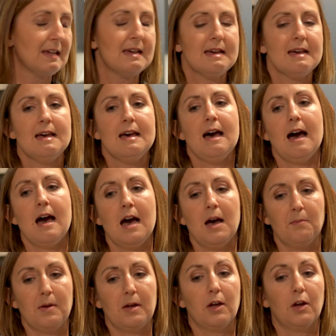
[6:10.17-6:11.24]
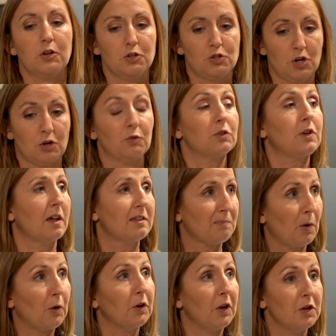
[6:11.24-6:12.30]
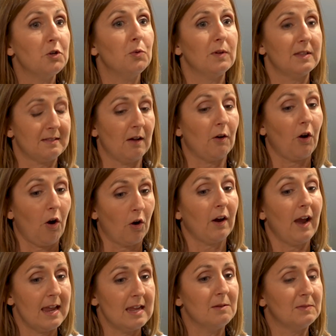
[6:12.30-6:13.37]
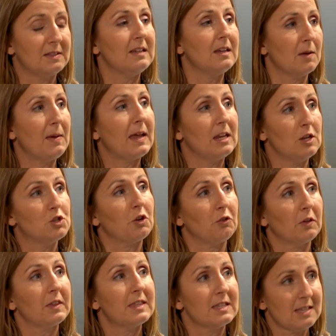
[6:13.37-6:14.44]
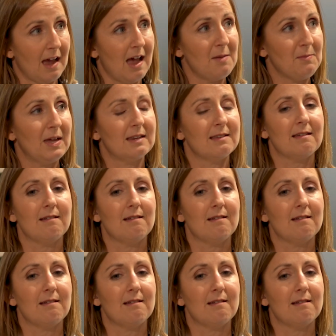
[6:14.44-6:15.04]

Yep. General Gus Perna, who was our AMC commanding general at the time,